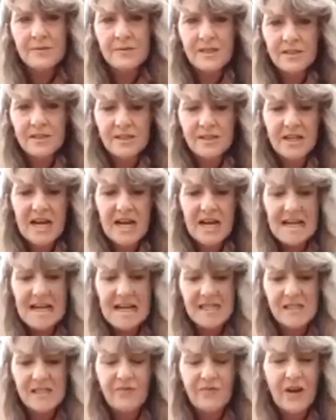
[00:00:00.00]
in
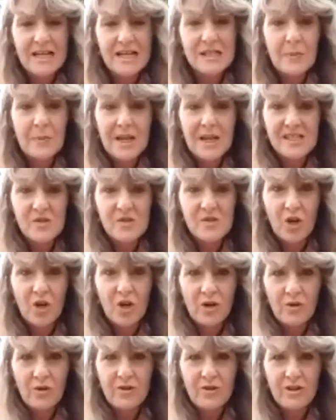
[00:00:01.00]
today's fast-paced
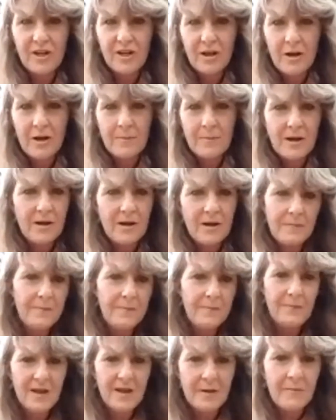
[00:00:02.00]
world. I'm a
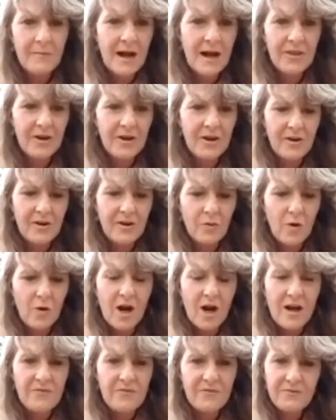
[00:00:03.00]
mother, a
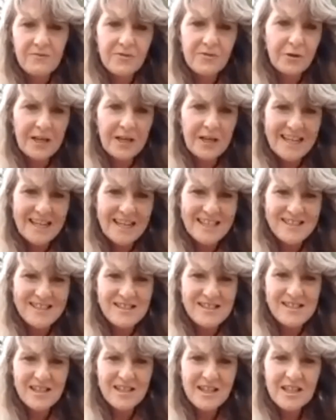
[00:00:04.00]
wife, 3
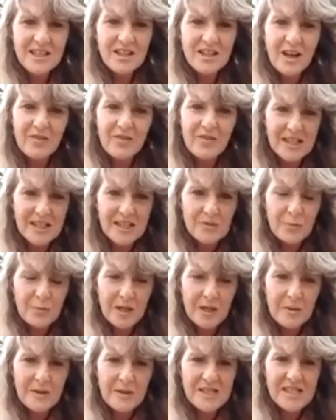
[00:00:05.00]
kids. Life gets
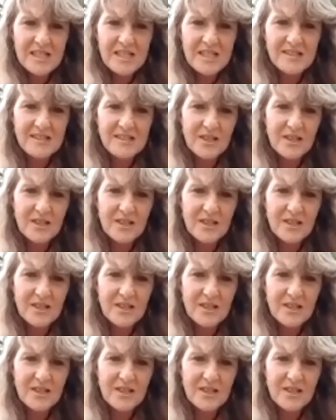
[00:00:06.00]
pretty busy, so